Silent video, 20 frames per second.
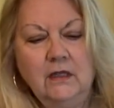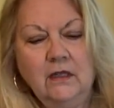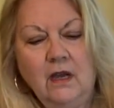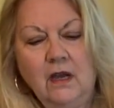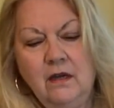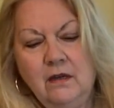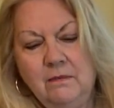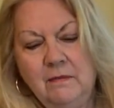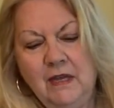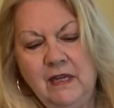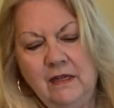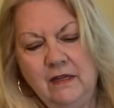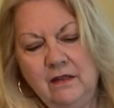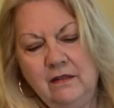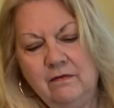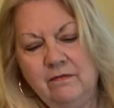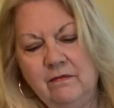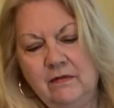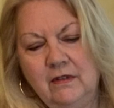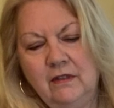Um,
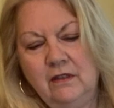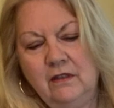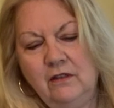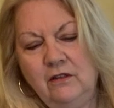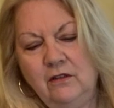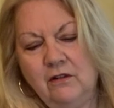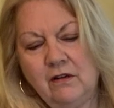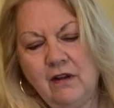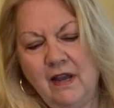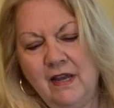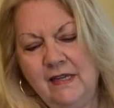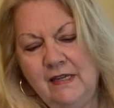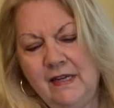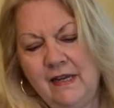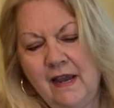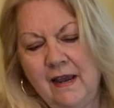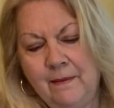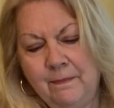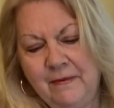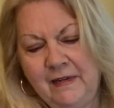you're kind of
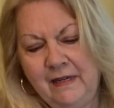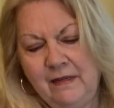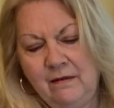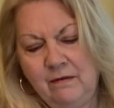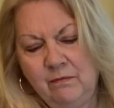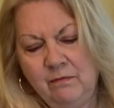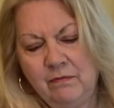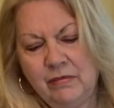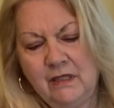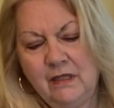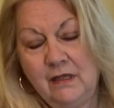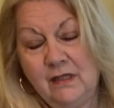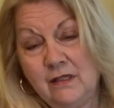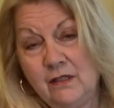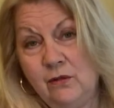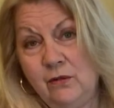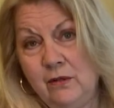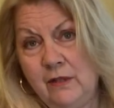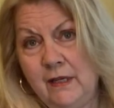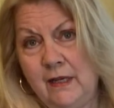happy, but not
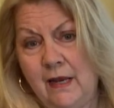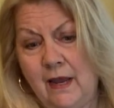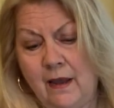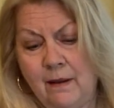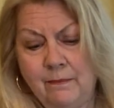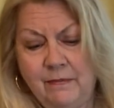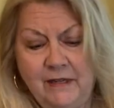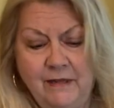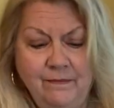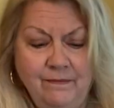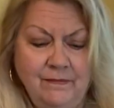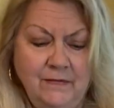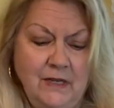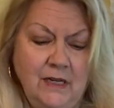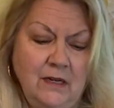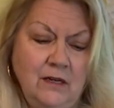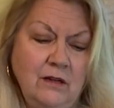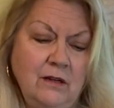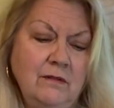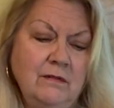totally happy.
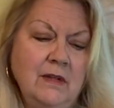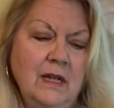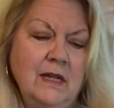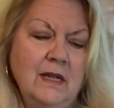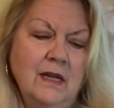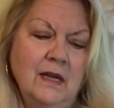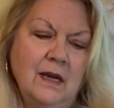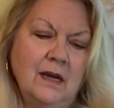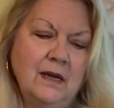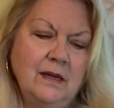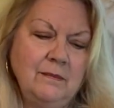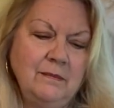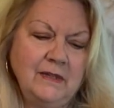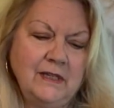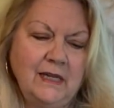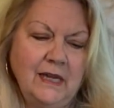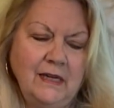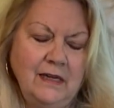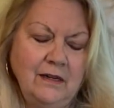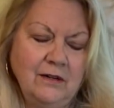You know, I'm
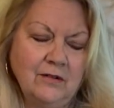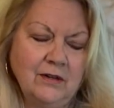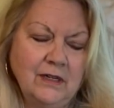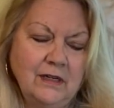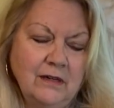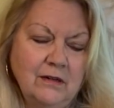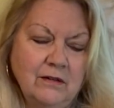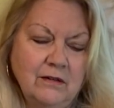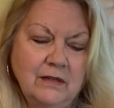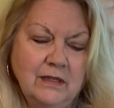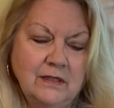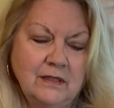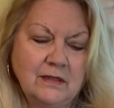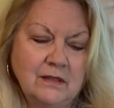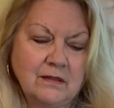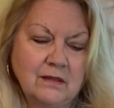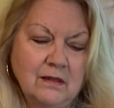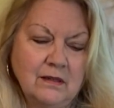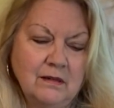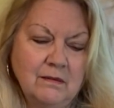getting right here
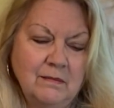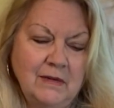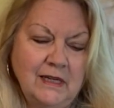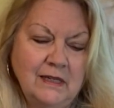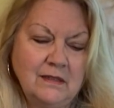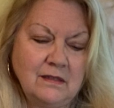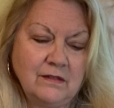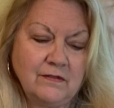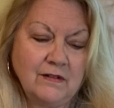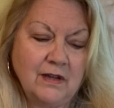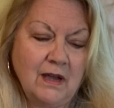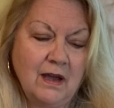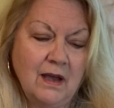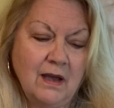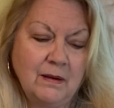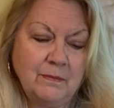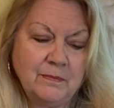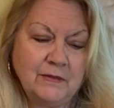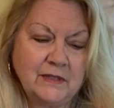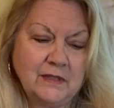this um, Ace of
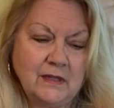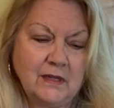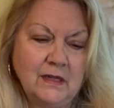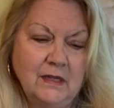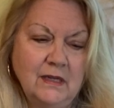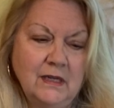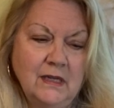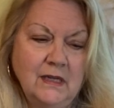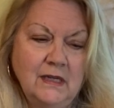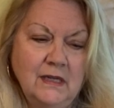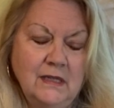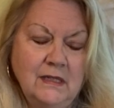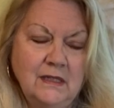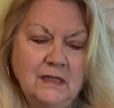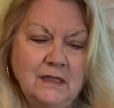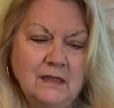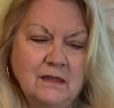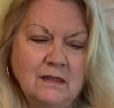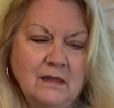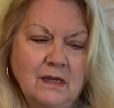Cups, and
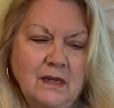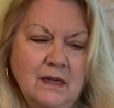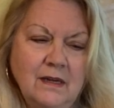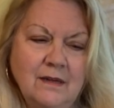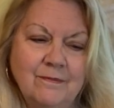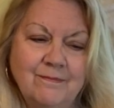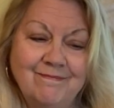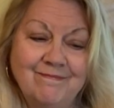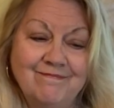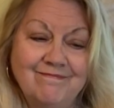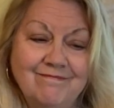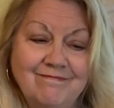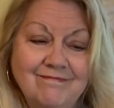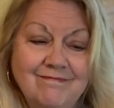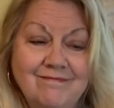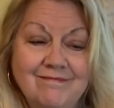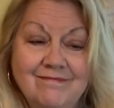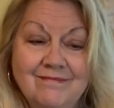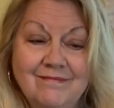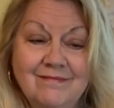it's like
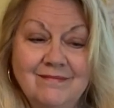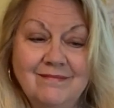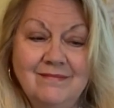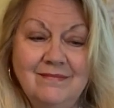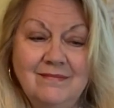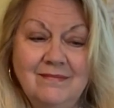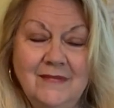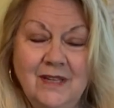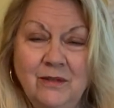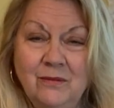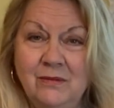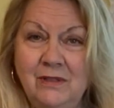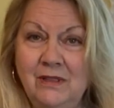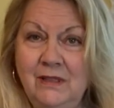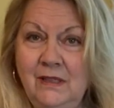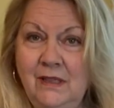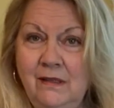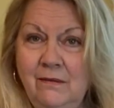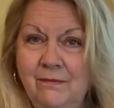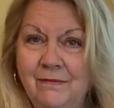not
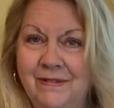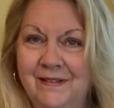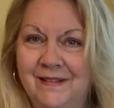really.